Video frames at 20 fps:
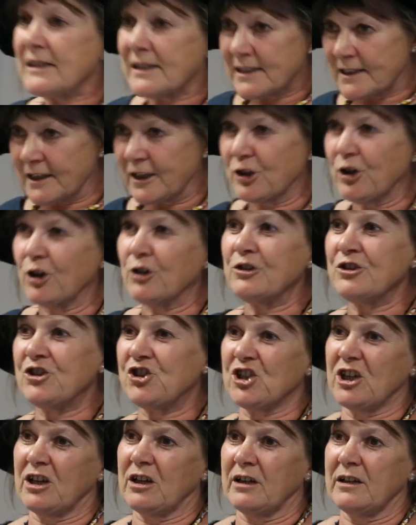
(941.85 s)

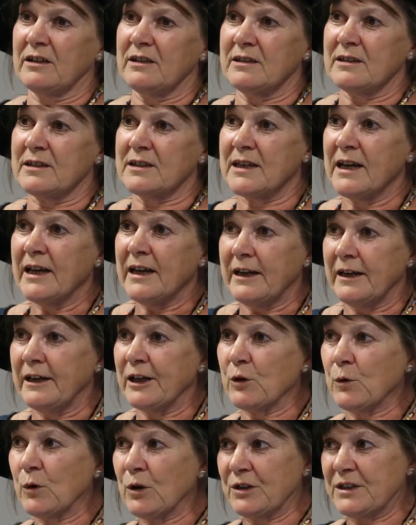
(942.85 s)
psychologise
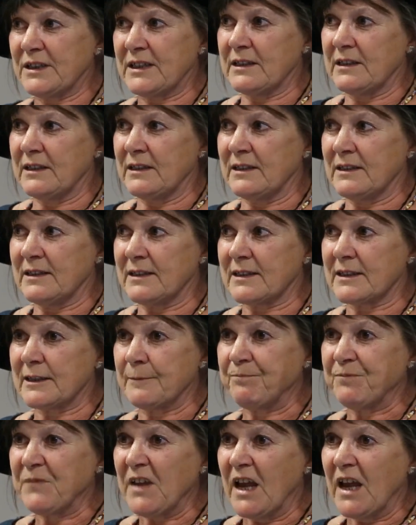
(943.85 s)
inequalities.